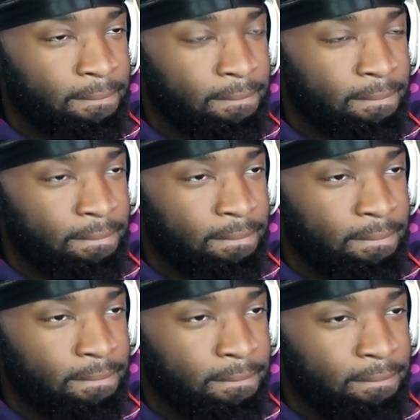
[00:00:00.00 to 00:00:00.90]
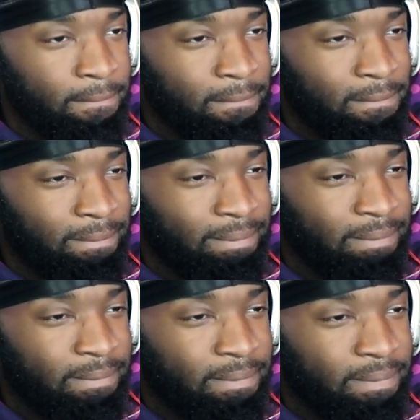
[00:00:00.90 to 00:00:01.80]
What's up? It's so good to finally
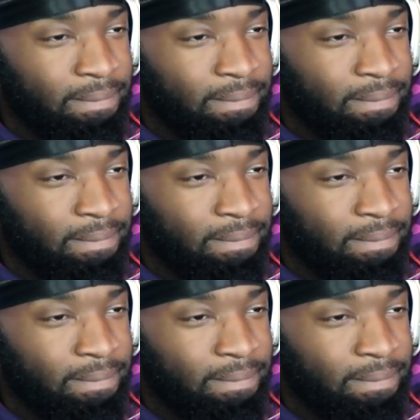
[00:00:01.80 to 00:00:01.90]
meet you.